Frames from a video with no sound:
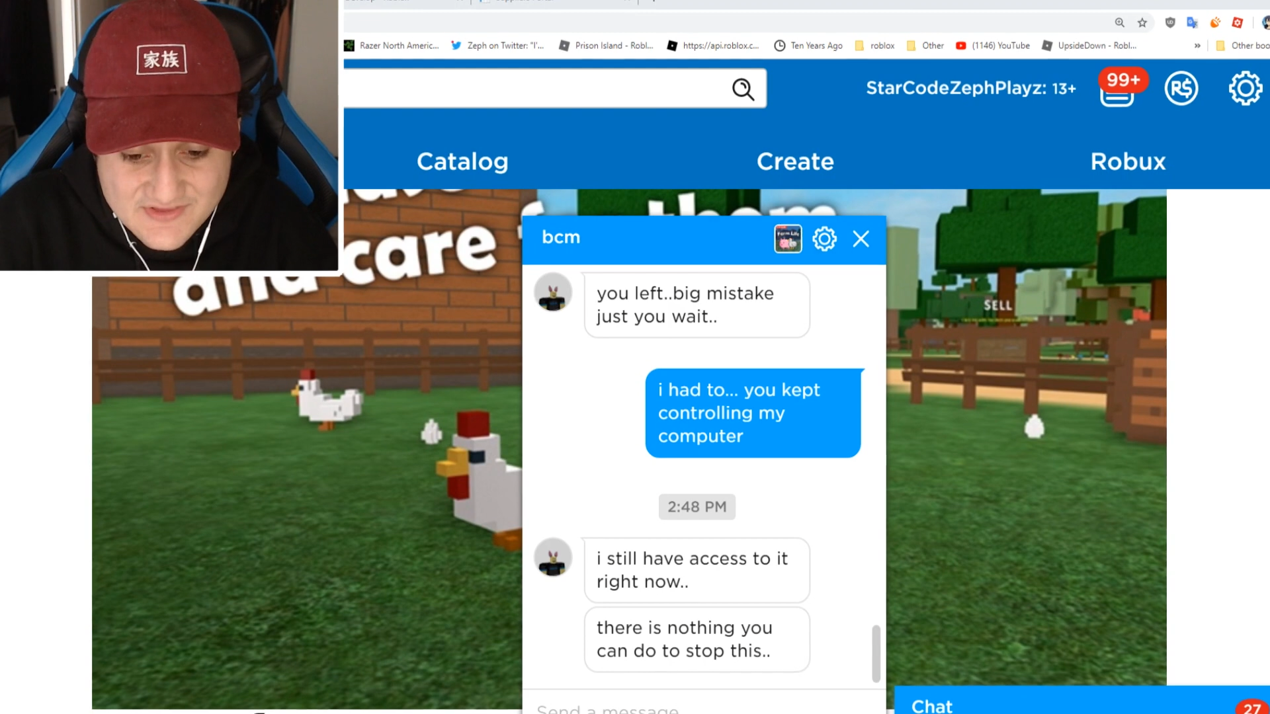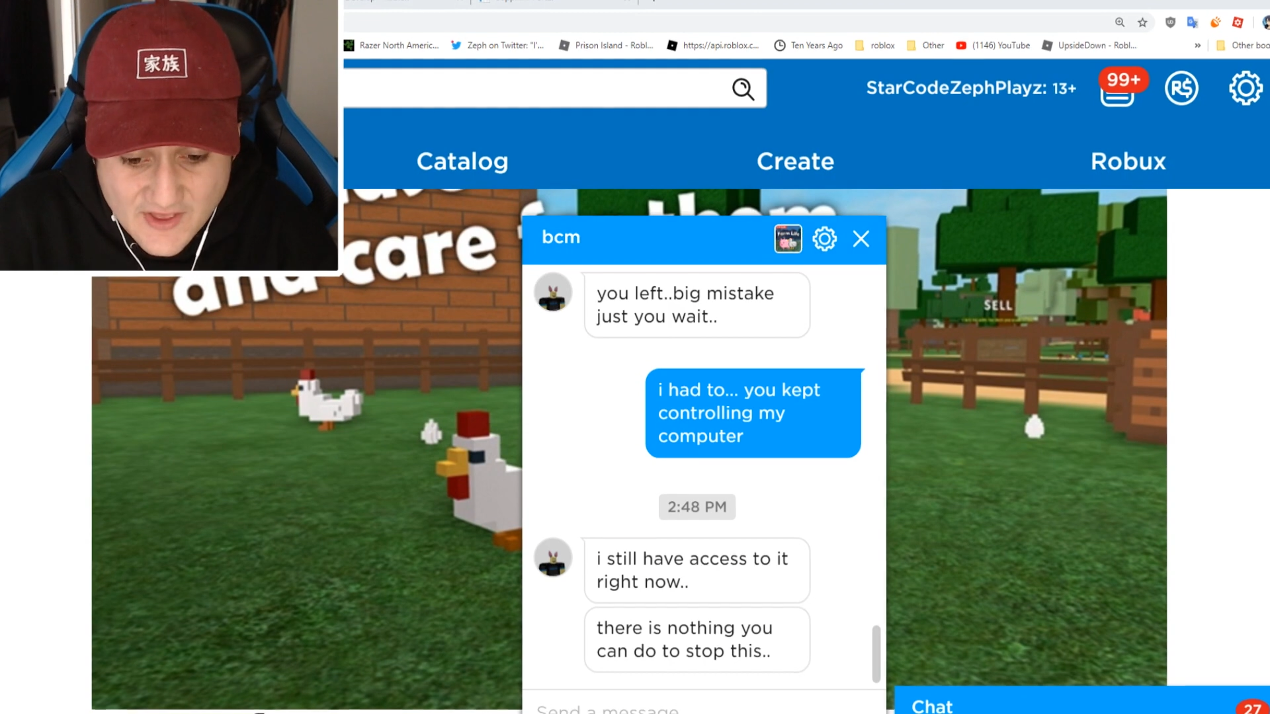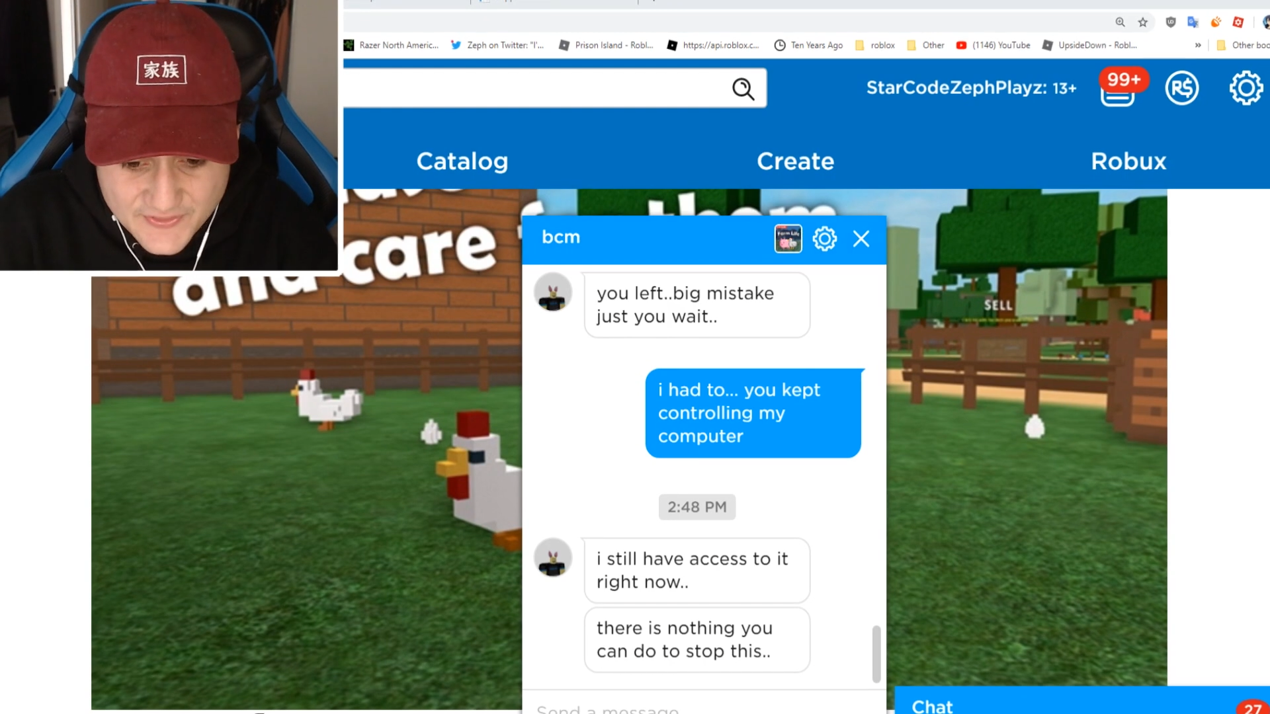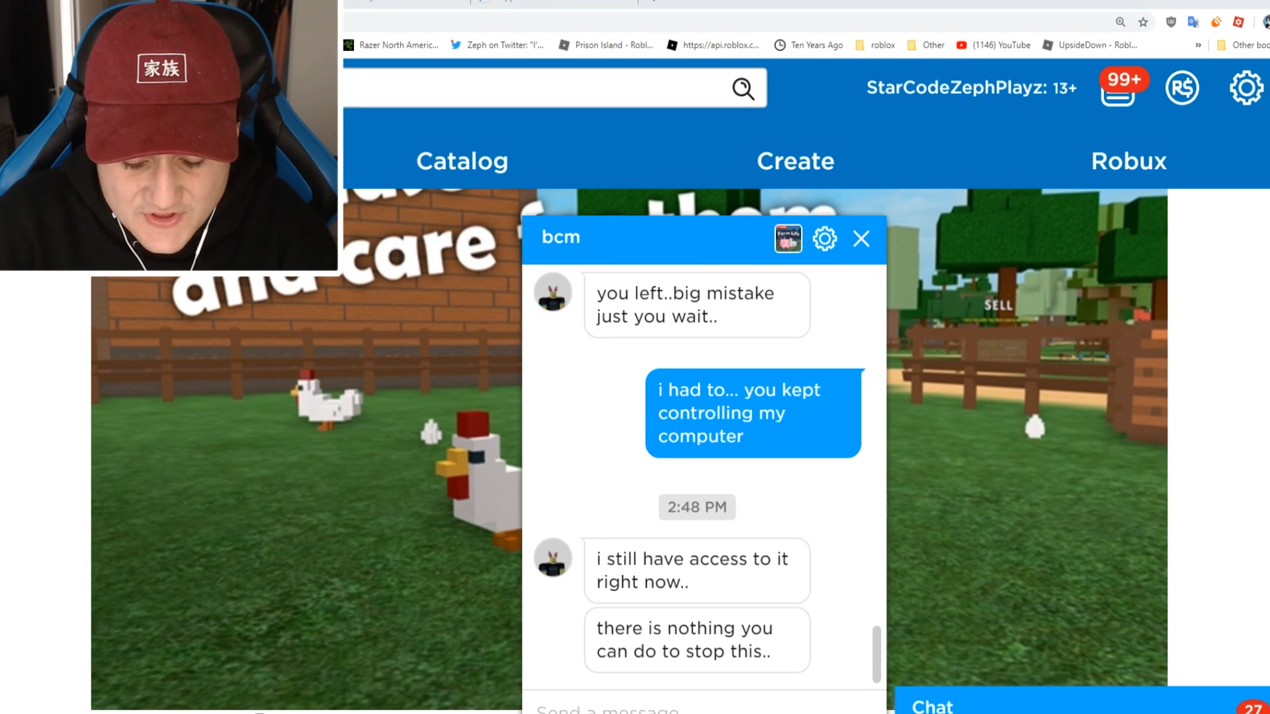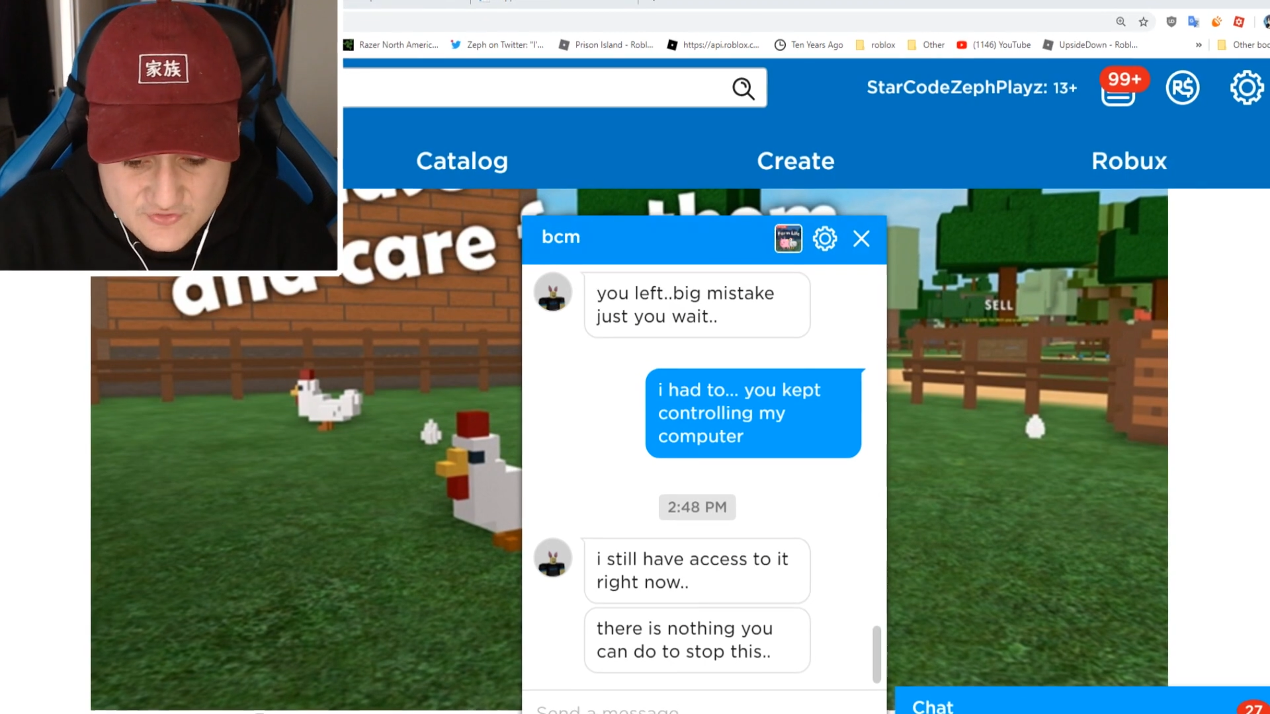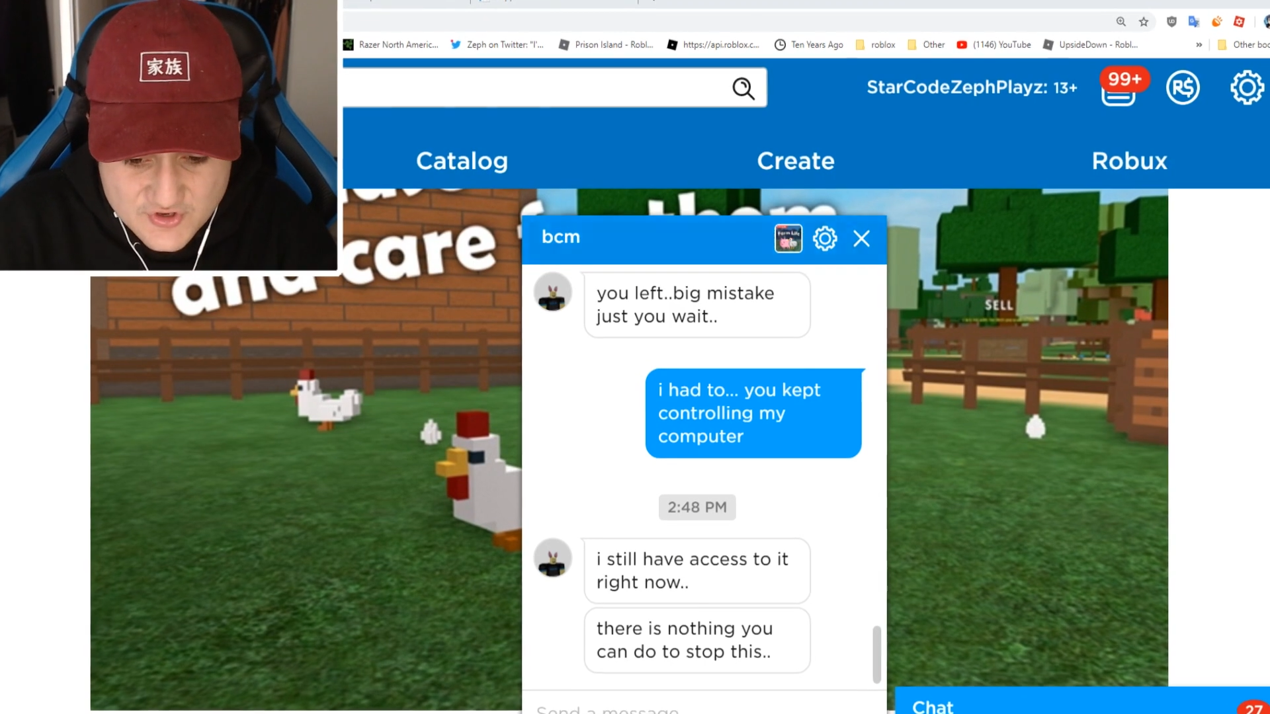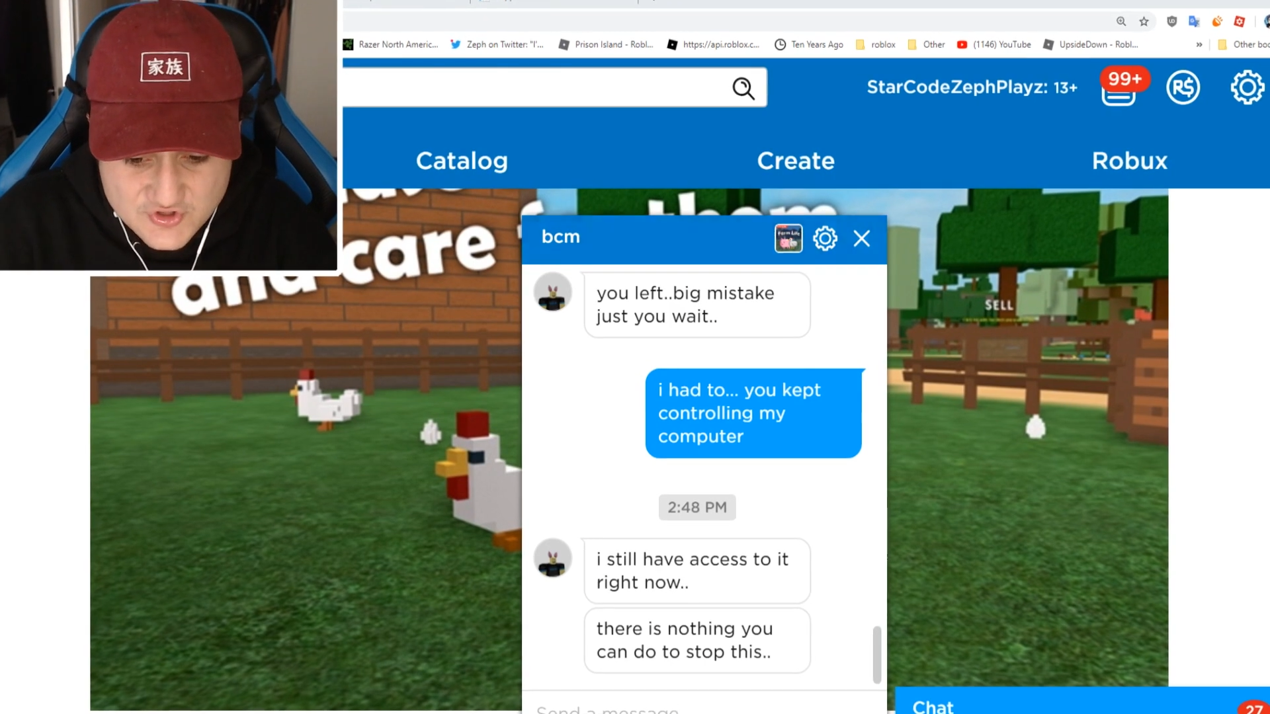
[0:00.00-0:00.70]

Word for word: nothing you can